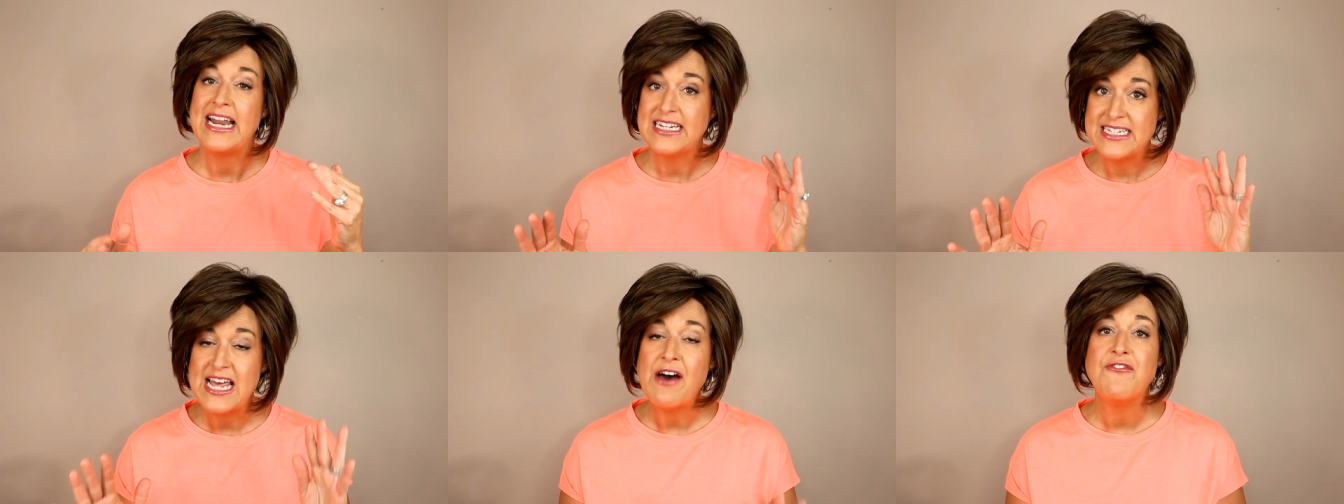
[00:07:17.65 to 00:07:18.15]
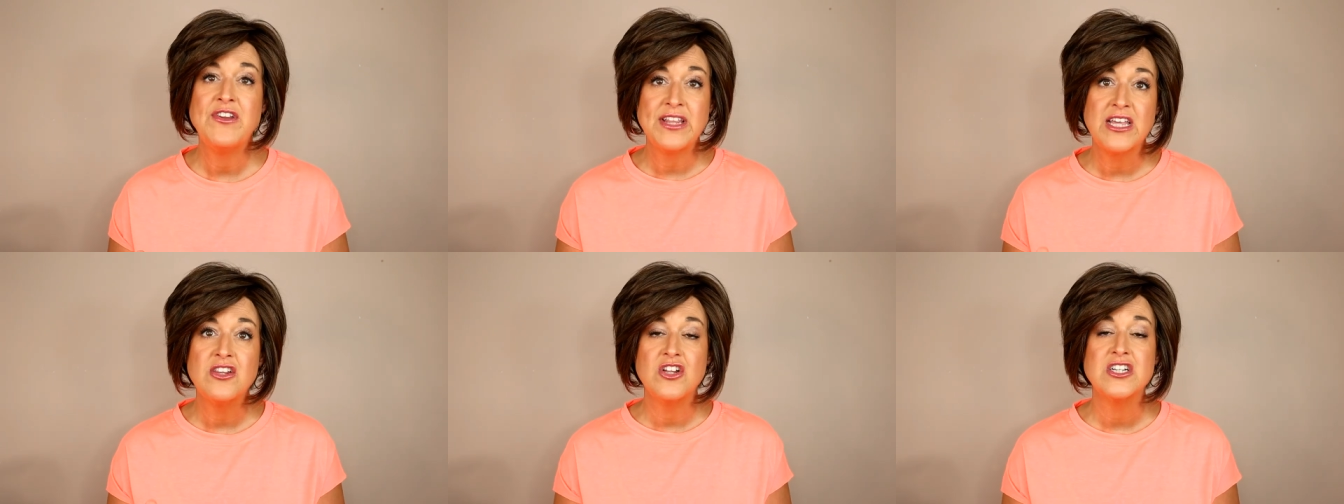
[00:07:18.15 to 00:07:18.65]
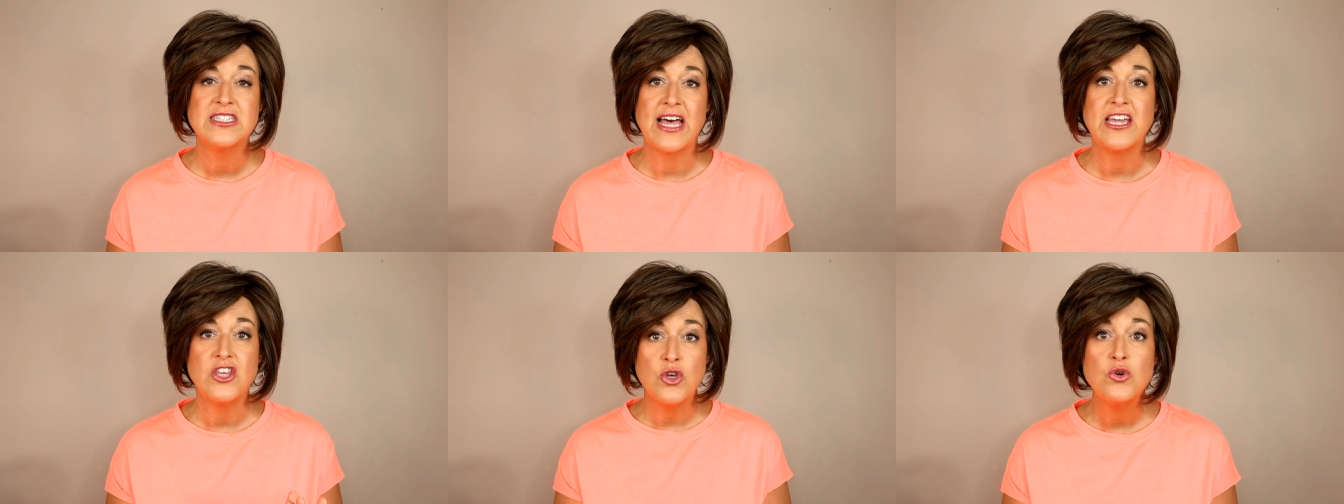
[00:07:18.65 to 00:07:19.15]
And it definitely
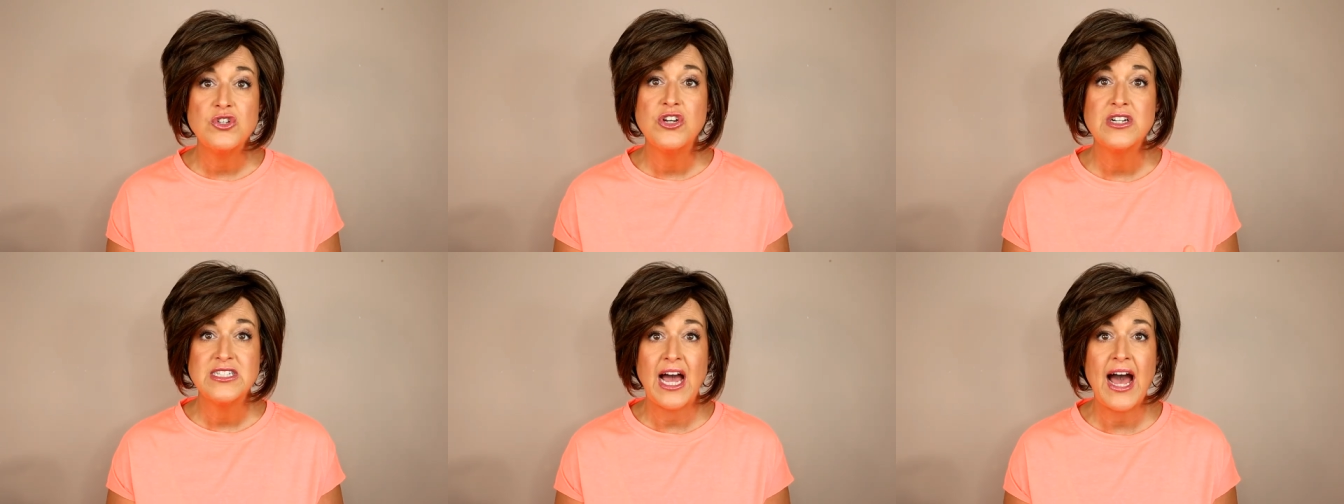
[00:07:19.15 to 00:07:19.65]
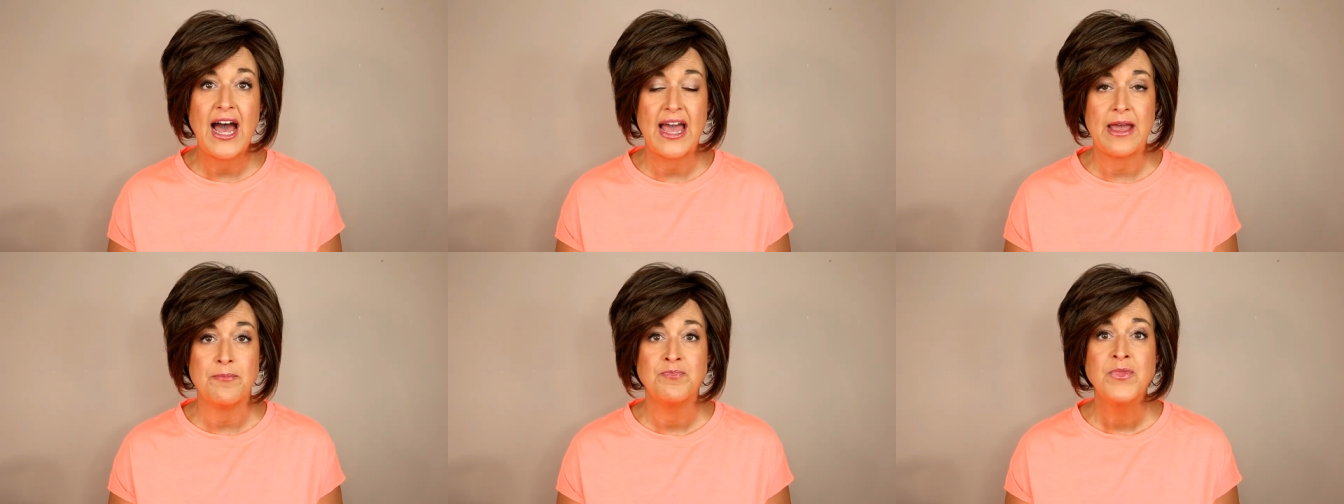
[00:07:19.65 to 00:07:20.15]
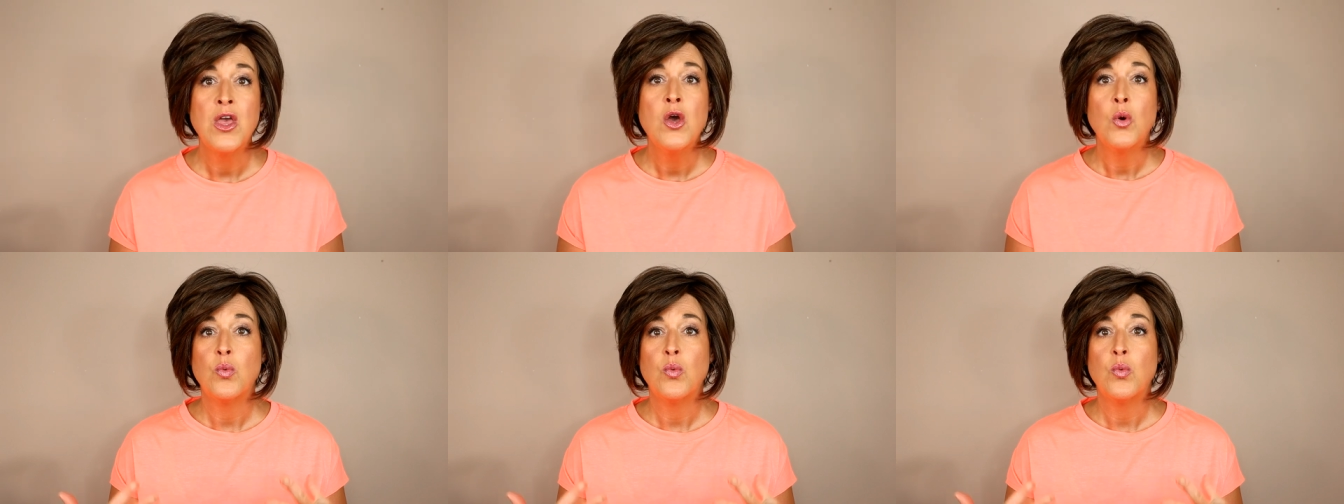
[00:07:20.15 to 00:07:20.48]
looks like you took time